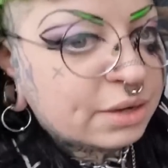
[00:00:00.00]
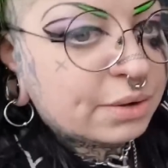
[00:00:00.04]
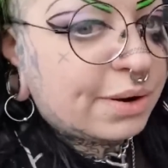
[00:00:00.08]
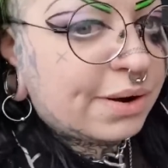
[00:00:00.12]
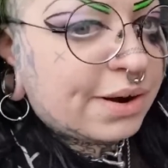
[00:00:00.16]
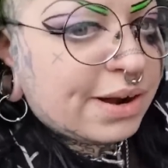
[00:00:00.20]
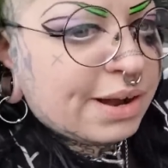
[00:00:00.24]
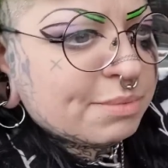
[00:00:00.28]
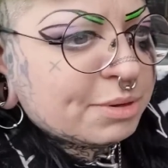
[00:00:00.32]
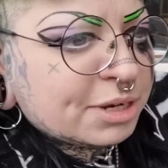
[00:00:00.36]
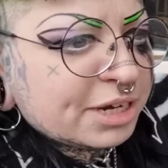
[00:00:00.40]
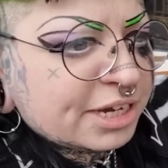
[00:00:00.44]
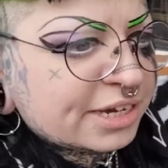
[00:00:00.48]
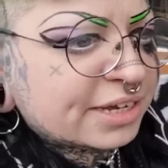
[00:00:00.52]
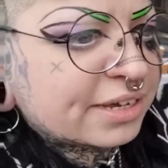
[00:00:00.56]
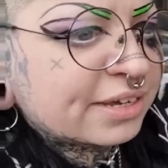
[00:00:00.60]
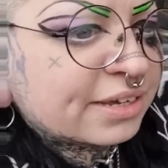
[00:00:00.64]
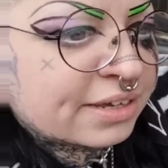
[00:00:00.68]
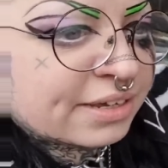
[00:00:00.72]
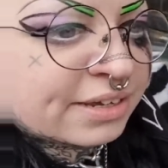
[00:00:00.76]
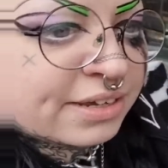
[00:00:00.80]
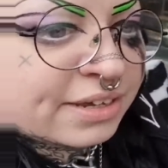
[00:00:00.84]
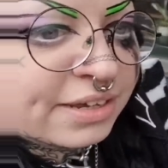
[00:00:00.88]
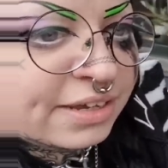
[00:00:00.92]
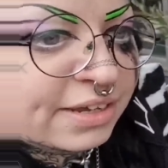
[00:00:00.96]
Where am I?
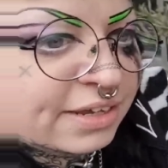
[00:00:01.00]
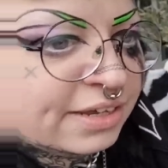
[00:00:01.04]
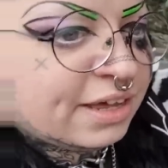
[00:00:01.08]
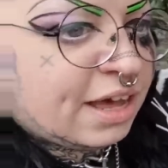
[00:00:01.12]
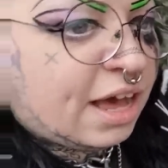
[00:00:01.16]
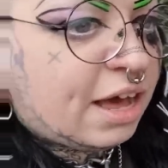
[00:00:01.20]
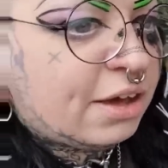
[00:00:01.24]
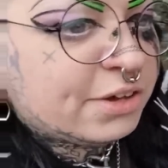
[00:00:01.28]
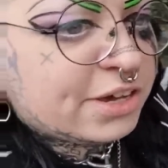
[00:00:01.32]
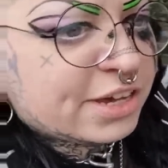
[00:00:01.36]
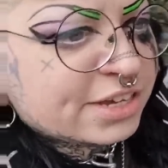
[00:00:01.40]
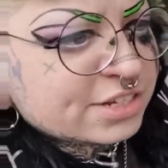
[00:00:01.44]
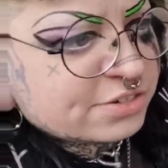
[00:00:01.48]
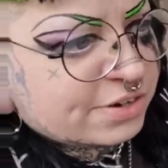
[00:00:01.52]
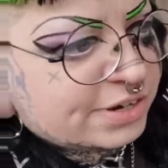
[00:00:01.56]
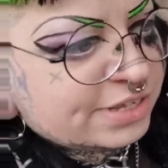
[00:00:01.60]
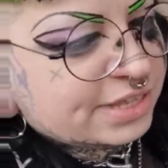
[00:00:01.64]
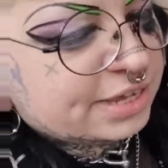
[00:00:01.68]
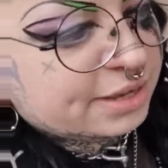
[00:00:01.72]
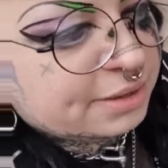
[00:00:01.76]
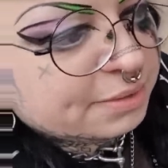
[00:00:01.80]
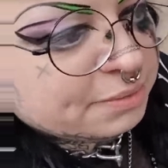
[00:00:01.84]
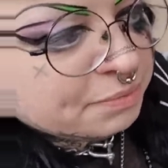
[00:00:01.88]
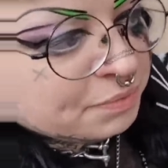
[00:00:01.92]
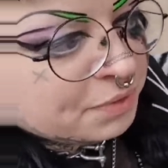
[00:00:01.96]
Oh yeah, it's right
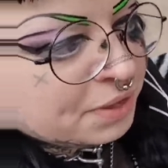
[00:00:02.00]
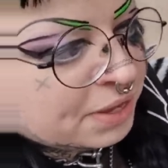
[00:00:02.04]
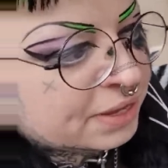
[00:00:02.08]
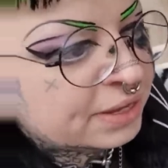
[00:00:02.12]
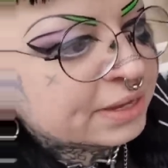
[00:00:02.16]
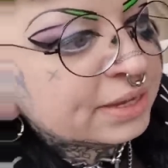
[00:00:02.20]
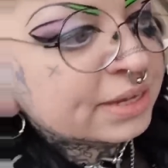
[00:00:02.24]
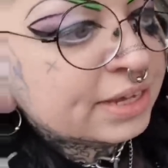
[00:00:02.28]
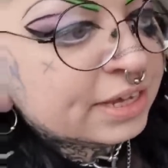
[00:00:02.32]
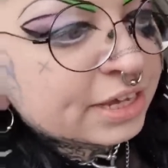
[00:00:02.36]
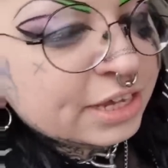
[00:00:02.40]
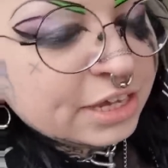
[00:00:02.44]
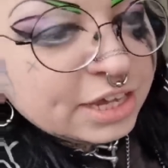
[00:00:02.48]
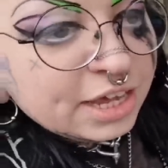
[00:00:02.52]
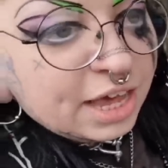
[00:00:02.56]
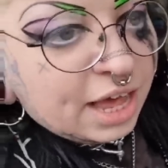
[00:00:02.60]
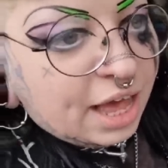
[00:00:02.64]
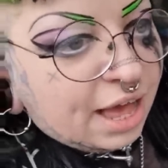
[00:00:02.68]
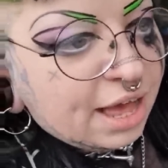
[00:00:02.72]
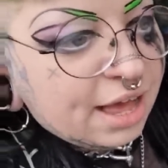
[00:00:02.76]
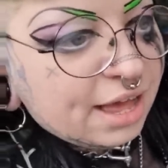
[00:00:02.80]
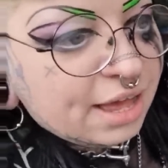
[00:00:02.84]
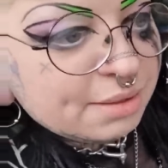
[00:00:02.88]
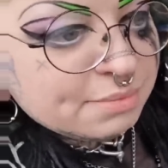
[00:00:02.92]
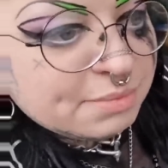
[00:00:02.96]
there.
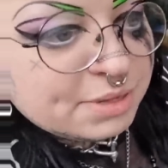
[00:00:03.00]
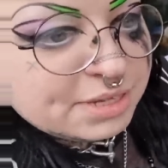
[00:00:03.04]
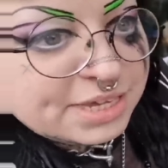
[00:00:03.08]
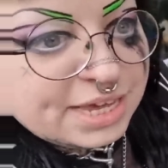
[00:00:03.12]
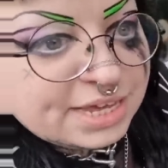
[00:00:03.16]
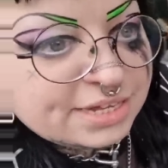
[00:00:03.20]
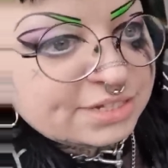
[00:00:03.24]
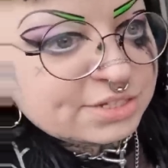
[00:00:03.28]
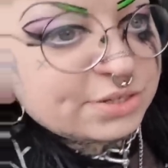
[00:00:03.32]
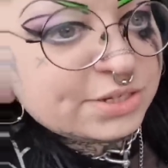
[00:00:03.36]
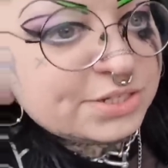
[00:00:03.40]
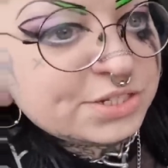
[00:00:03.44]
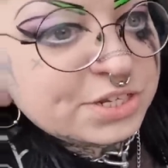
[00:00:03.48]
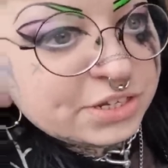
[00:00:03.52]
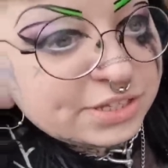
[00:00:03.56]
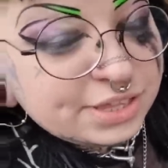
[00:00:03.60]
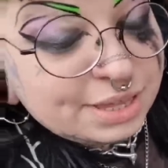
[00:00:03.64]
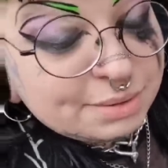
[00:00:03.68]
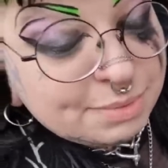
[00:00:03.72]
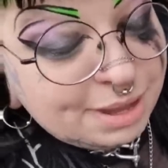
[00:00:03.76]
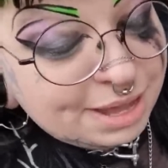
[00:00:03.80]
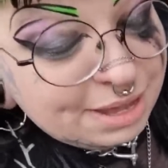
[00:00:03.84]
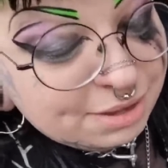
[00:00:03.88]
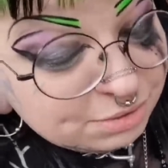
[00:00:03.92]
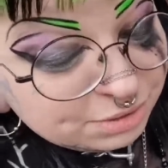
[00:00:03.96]
Um, yeah, so I took them
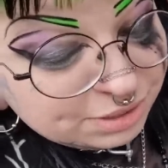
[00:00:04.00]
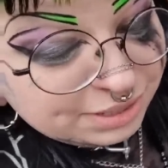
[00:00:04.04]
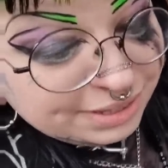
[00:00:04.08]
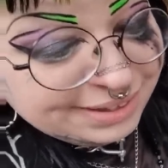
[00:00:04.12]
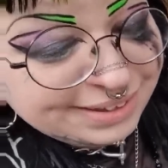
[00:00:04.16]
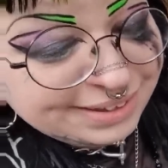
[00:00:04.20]
out